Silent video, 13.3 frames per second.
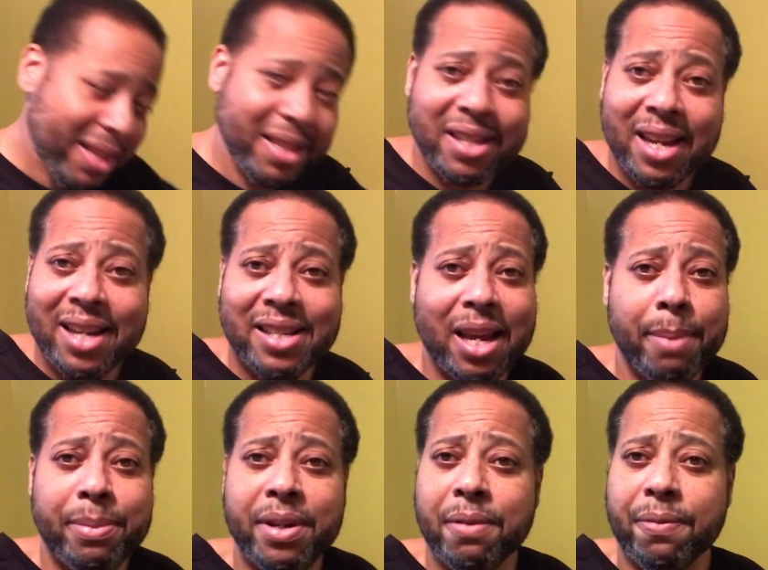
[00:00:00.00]
the same
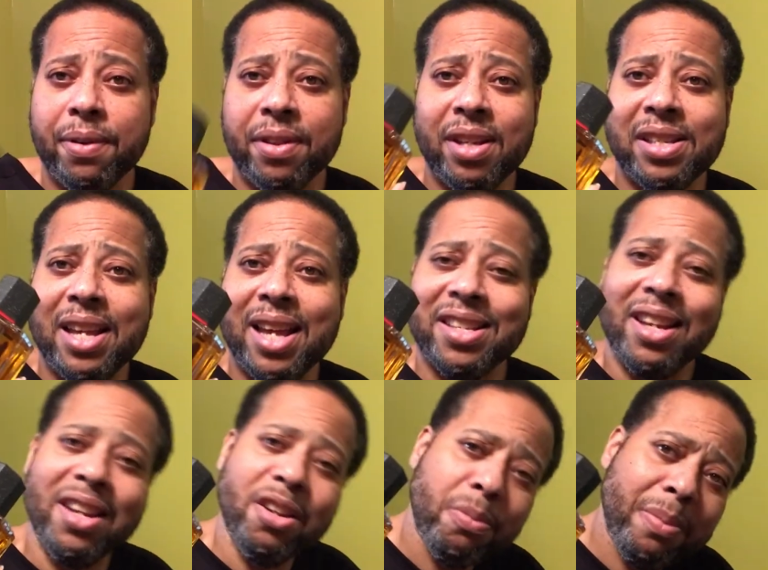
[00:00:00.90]
time different. This has a
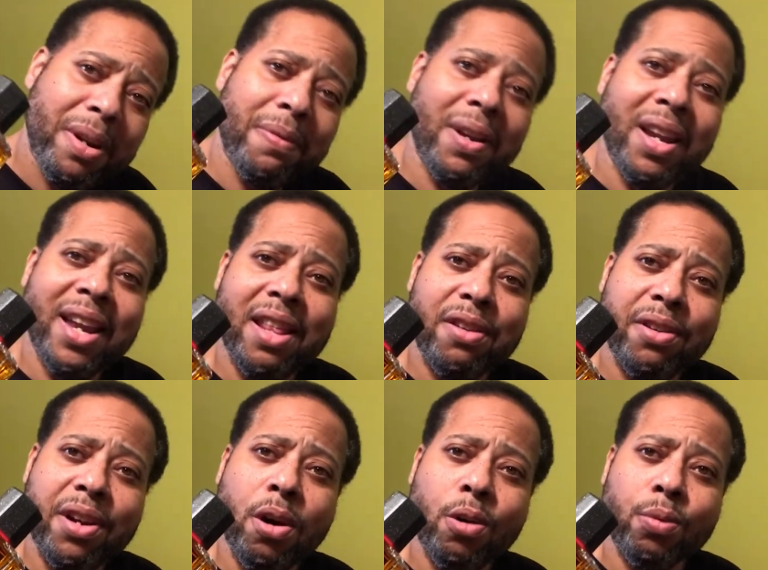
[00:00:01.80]
little bit of a leather
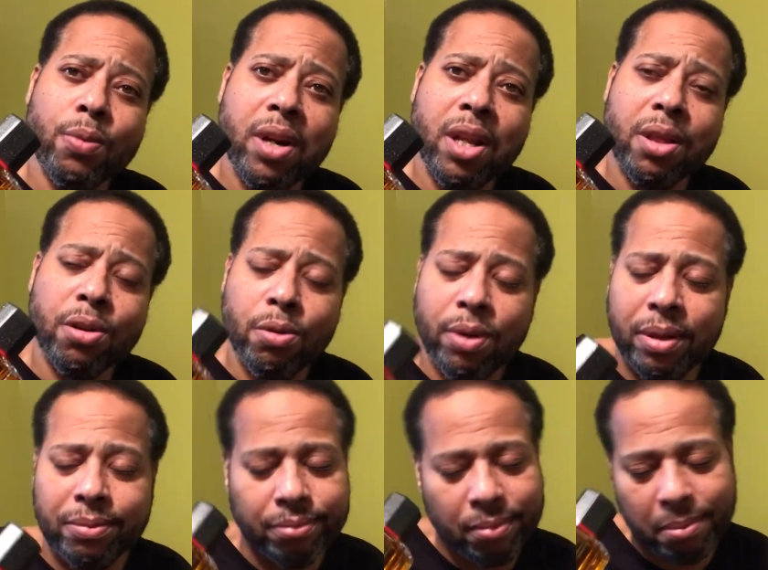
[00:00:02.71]
note running through it
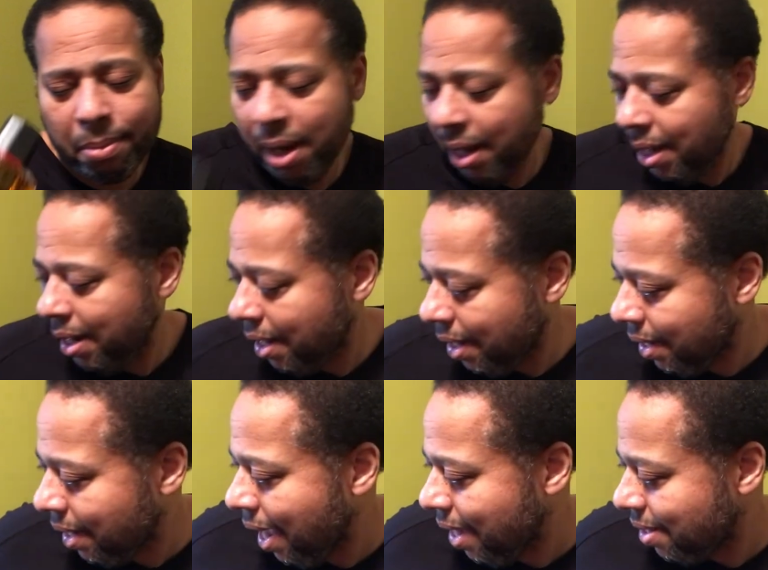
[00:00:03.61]

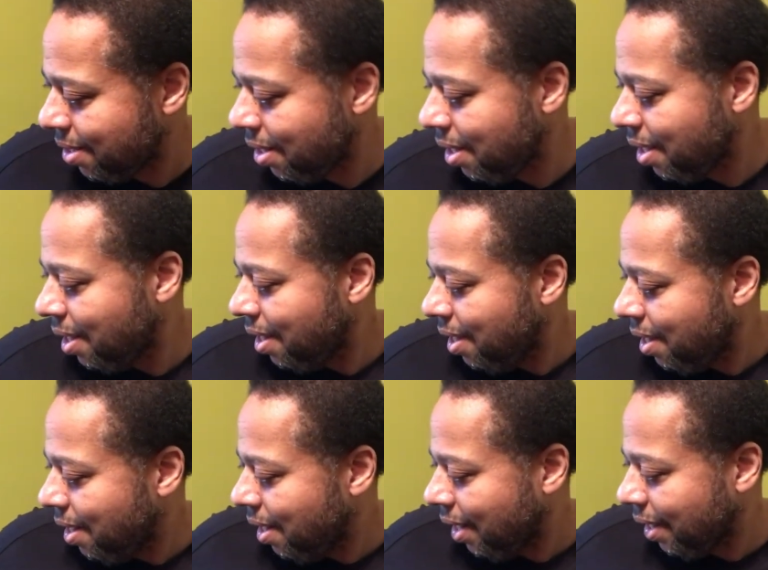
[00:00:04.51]
nice.
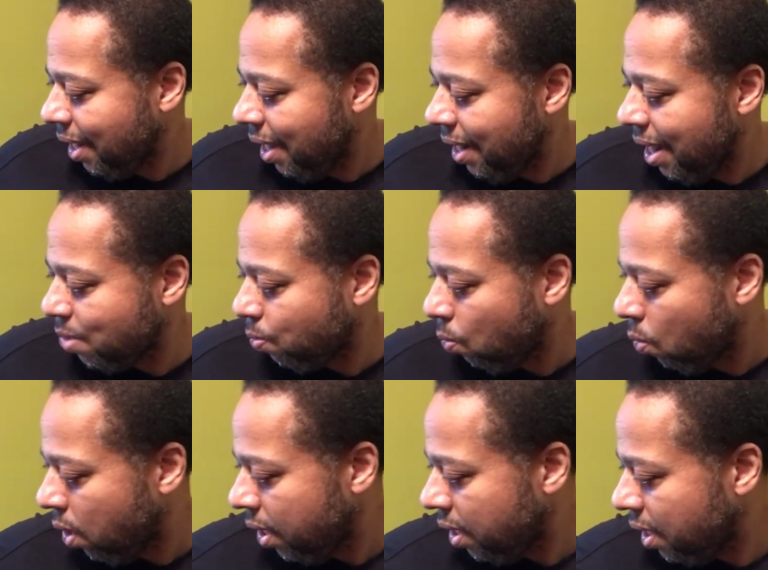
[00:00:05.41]
Again, that's
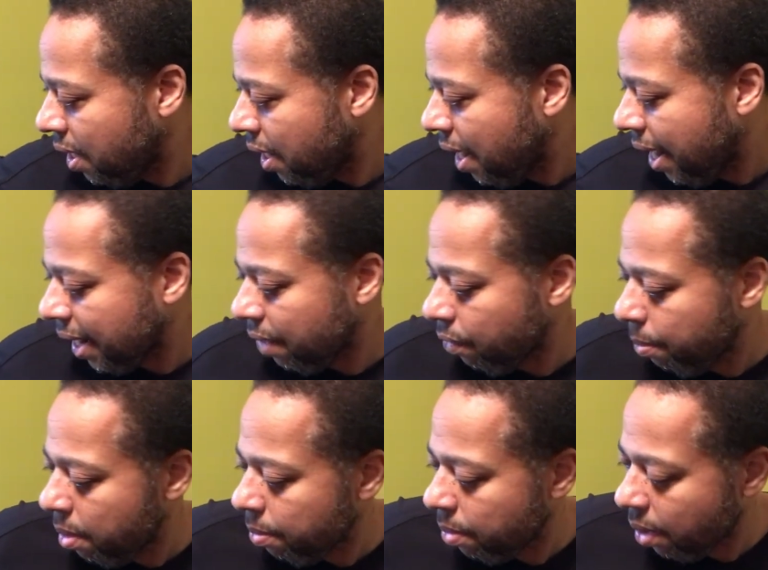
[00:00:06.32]
one I can
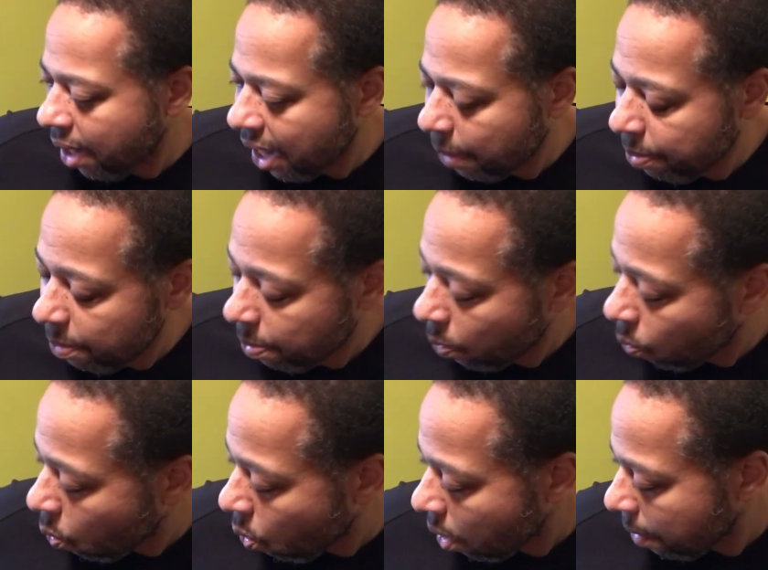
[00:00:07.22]
remember a lot of people
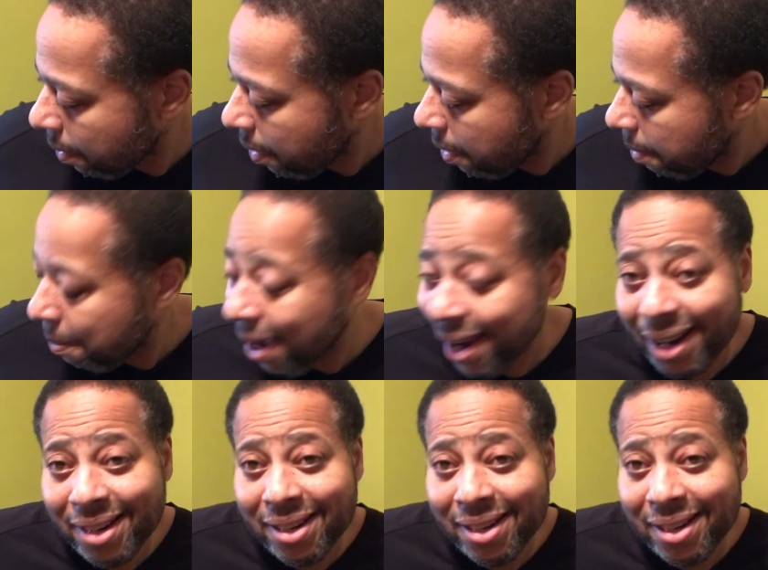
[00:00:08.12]
wore back in